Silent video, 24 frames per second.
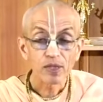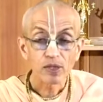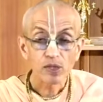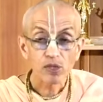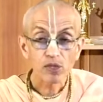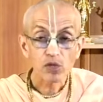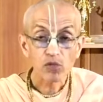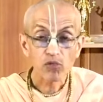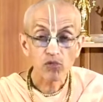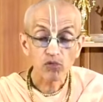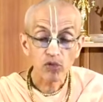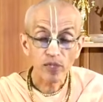
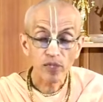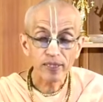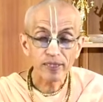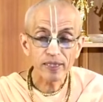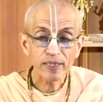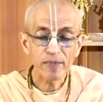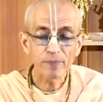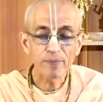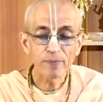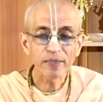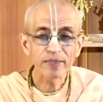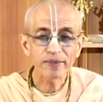so
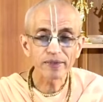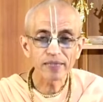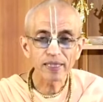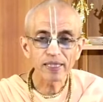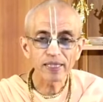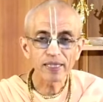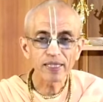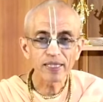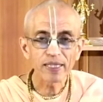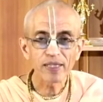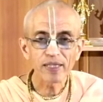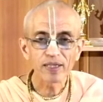
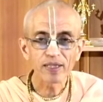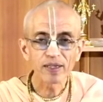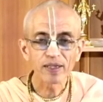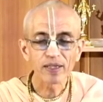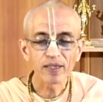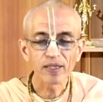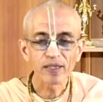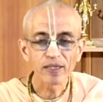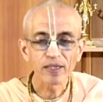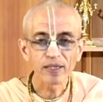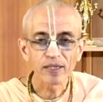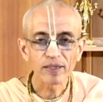fundamentally
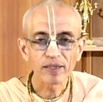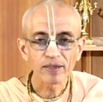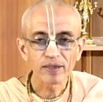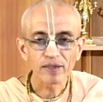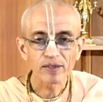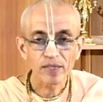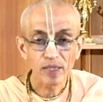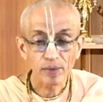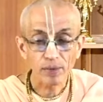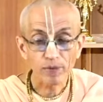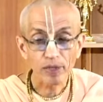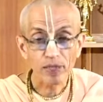
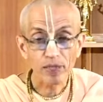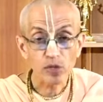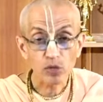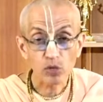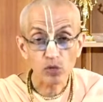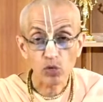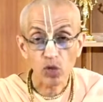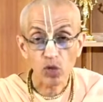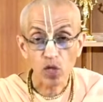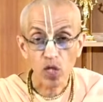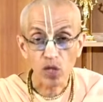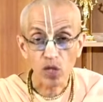something is
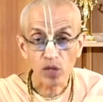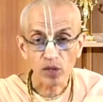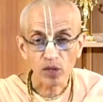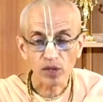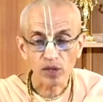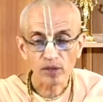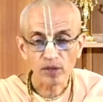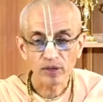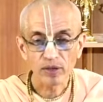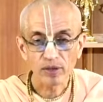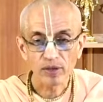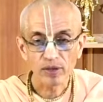wrong
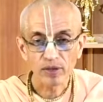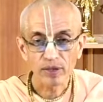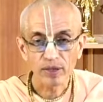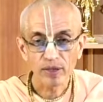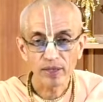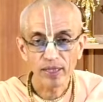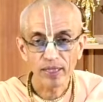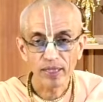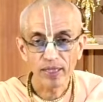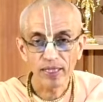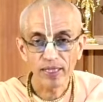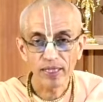
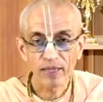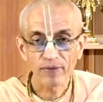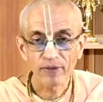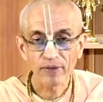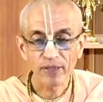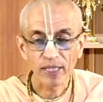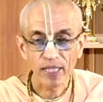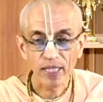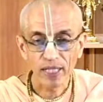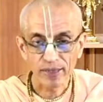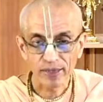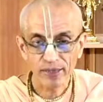in our
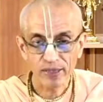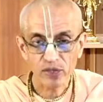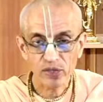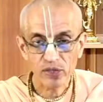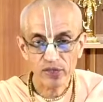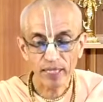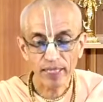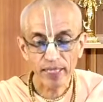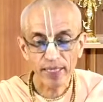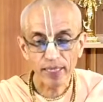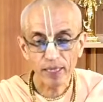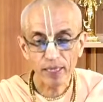
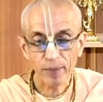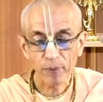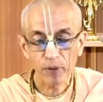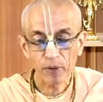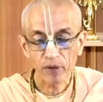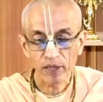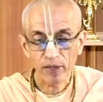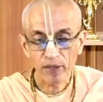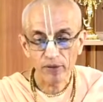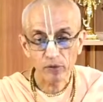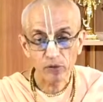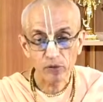understanding about
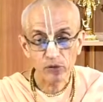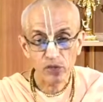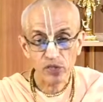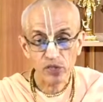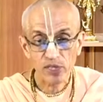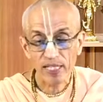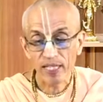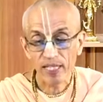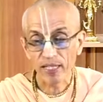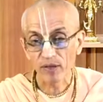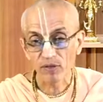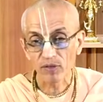our own
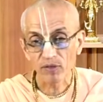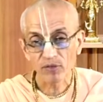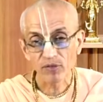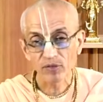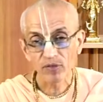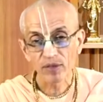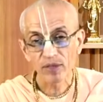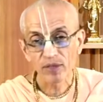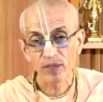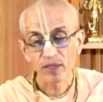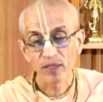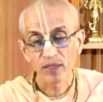self
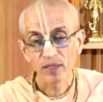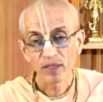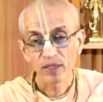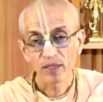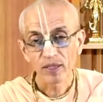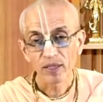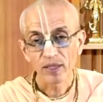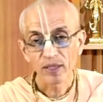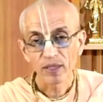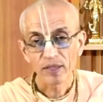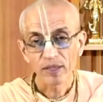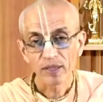
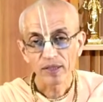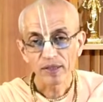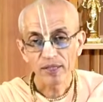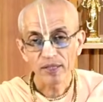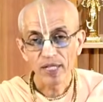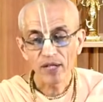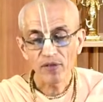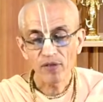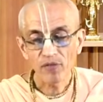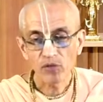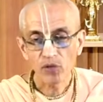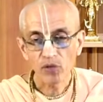
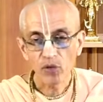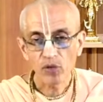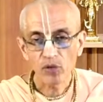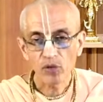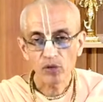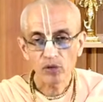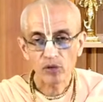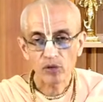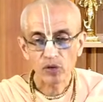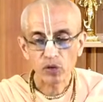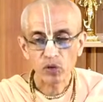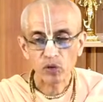therefore
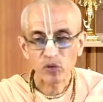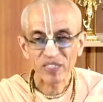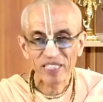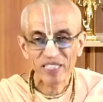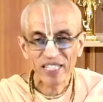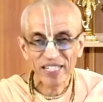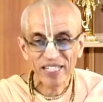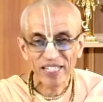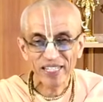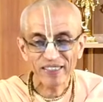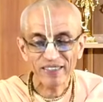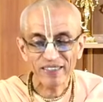to
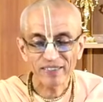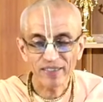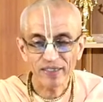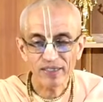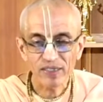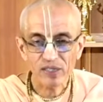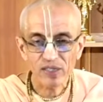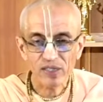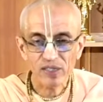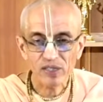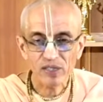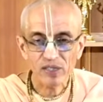correct this